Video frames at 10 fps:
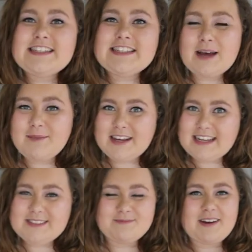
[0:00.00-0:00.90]
Summer
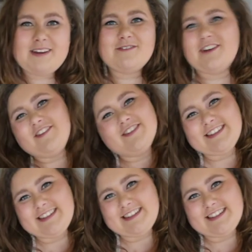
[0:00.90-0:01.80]
is my
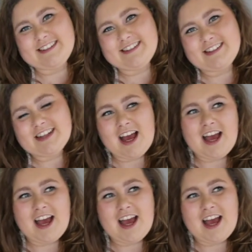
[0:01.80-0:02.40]
favourite season.